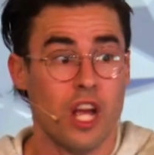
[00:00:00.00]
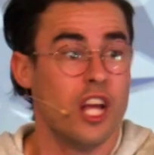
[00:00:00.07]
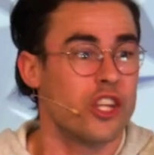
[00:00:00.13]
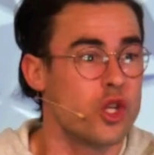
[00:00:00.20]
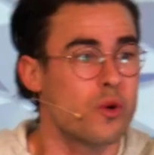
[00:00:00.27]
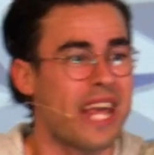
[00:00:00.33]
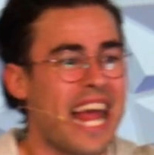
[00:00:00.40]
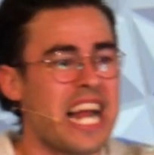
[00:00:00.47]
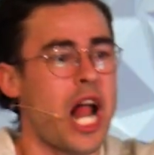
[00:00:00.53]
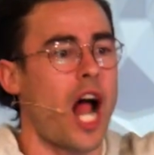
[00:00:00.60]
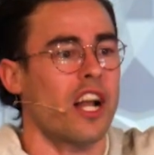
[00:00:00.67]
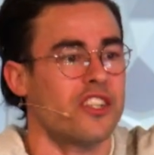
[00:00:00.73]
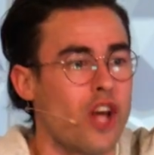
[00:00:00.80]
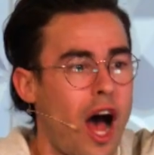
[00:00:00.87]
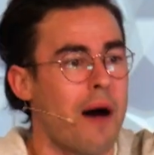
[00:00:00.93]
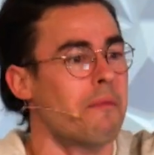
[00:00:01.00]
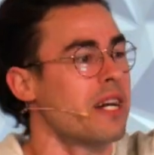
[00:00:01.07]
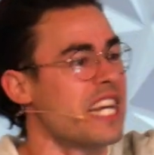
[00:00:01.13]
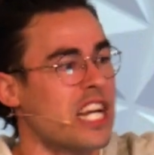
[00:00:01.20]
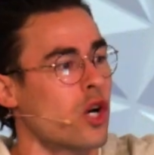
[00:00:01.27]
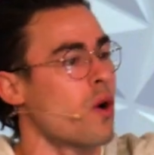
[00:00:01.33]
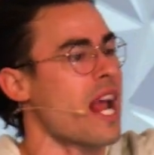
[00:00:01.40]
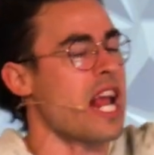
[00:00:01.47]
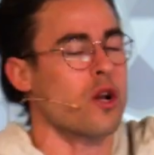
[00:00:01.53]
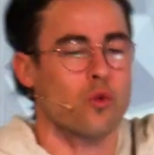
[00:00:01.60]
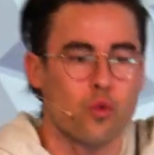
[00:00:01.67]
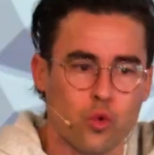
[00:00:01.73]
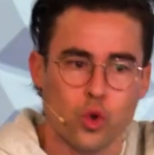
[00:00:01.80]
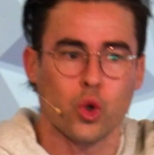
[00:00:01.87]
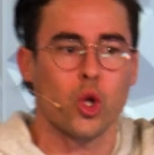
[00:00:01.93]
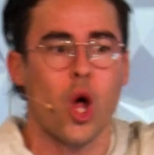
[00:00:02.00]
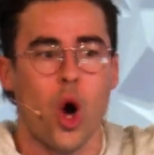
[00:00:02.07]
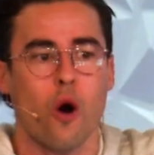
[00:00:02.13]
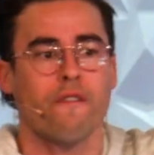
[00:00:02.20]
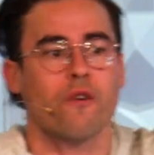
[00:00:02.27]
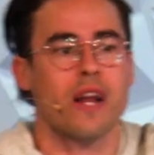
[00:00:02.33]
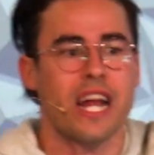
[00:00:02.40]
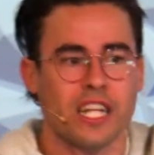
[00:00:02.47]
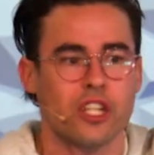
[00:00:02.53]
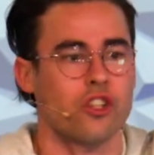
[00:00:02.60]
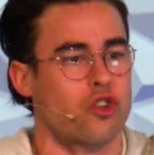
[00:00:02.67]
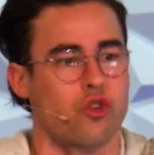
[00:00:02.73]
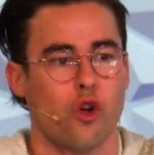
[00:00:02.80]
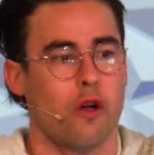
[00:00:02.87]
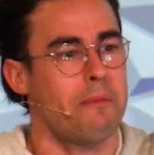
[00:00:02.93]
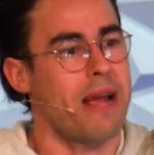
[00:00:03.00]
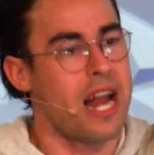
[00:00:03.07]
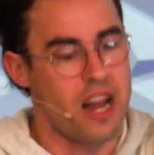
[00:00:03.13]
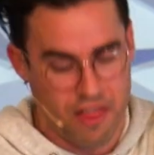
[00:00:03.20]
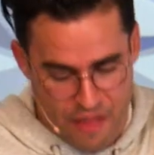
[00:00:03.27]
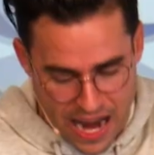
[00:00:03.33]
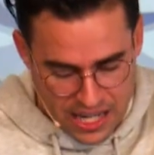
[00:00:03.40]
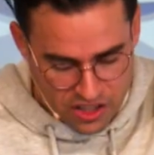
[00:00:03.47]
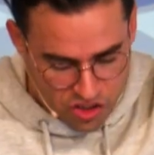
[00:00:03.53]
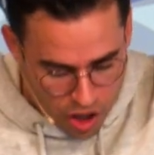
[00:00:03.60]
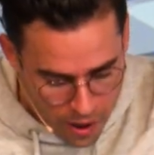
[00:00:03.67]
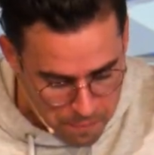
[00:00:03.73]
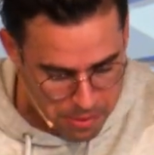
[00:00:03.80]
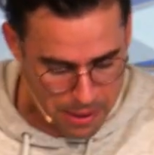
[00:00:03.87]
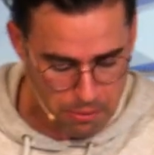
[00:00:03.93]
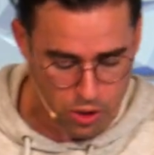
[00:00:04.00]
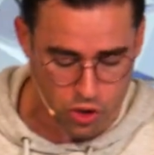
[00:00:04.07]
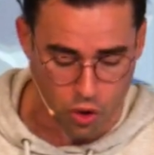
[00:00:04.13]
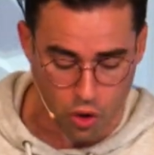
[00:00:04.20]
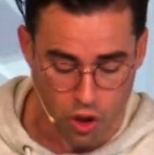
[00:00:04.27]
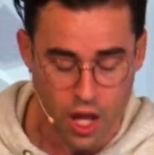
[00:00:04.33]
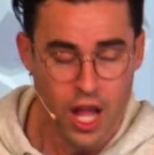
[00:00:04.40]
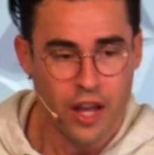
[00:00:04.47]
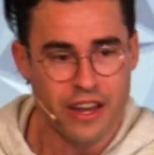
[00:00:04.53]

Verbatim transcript: You cannot domineer and rule over and control men. That is unbiblical.